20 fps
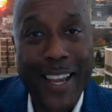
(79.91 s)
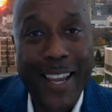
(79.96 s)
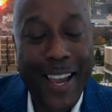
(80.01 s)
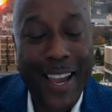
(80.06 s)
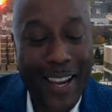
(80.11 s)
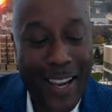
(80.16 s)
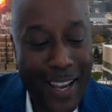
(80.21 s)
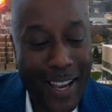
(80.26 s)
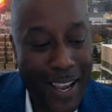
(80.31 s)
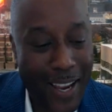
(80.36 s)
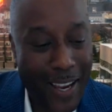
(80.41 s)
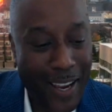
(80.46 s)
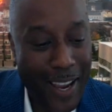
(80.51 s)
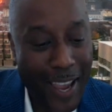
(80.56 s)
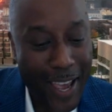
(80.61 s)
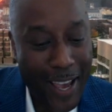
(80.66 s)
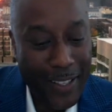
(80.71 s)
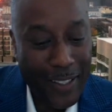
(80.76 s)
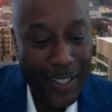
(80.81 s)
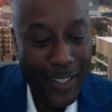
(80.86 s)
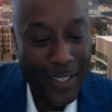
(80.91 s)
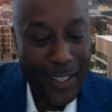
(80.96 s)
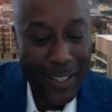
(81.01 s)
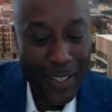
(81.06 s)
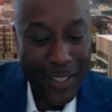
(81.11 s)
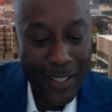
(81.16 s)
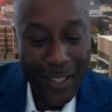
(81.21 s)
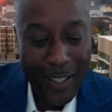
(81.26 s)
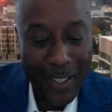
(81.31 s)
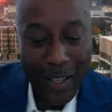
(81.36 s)
I had a
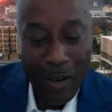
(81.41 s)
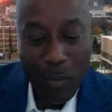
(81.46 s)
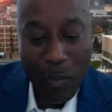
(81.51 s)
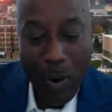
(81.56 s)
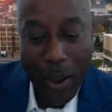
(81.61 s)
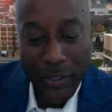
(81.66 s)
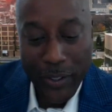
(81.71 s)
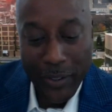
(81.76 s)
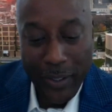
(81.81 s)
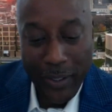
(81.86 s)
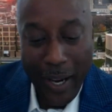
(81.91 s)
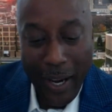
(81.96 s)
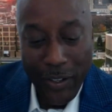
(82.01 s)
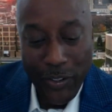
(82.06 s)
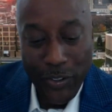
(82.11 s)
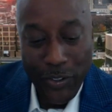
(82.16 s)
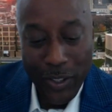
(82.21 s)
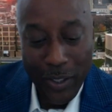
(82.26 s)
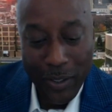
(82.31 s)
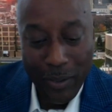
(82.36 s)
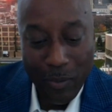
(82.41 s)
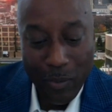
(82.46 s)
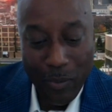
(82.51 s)
presentation